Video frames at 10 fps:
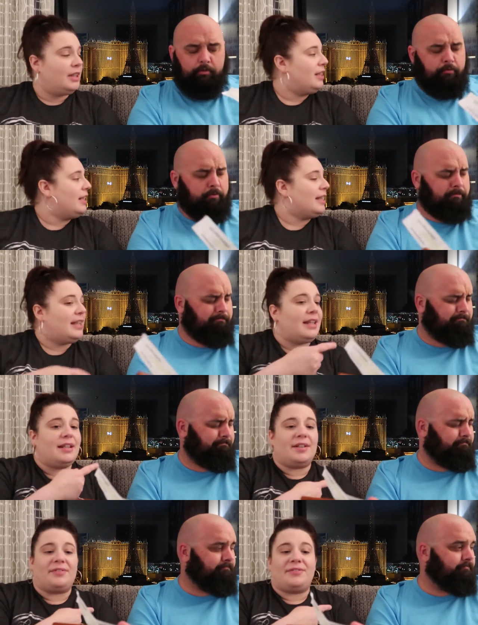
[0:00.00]
Speaker 1: Ooh.
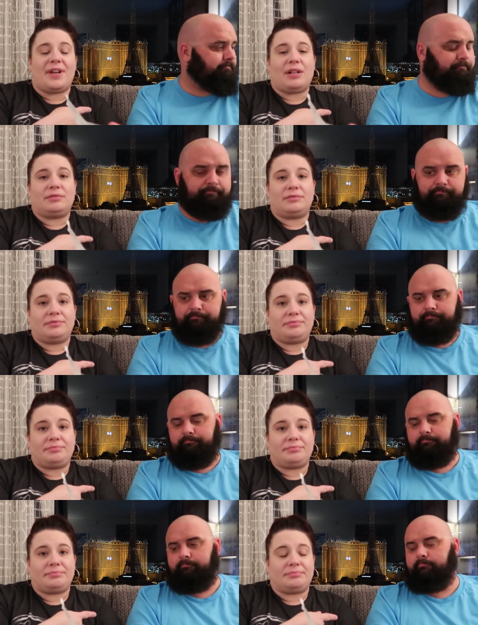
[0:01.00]
Get a
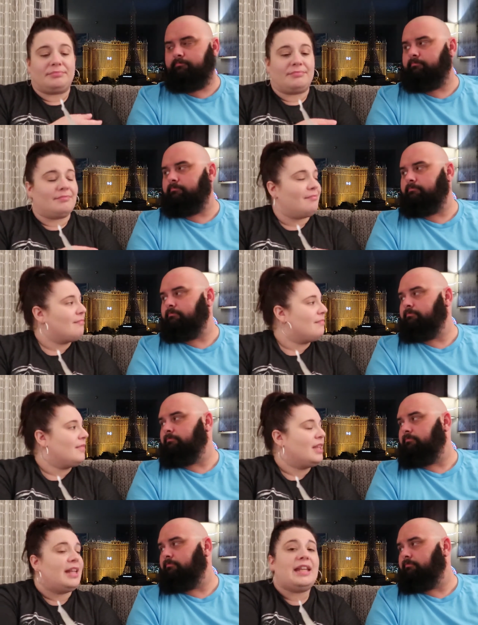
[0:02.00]
fountain
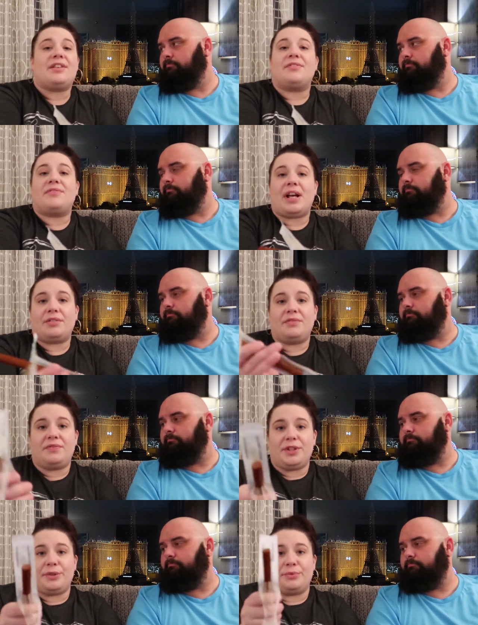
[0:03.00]
get a fountain
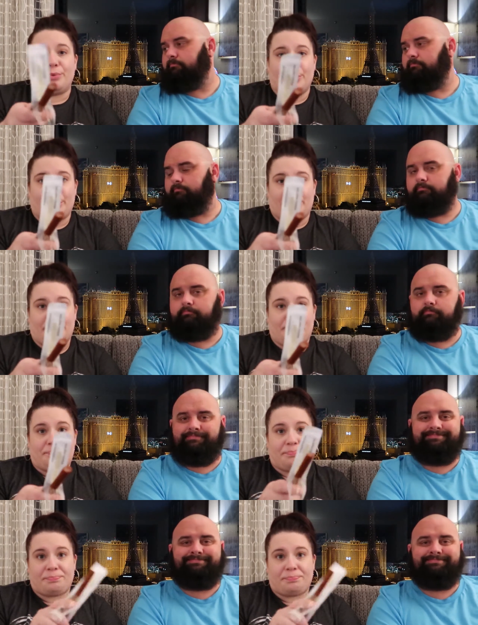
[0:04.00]
view room.